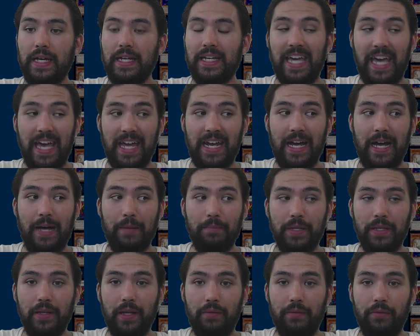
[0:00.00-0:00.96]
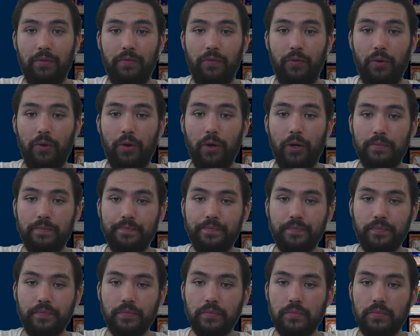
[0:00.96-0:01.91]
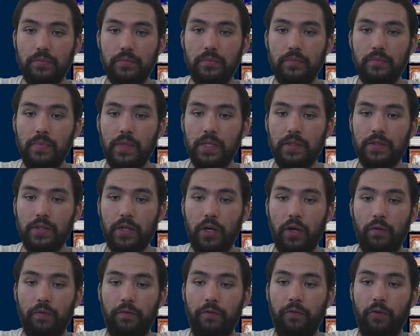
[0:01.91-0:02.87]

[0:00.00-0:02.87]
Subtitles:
cannot be level 4. So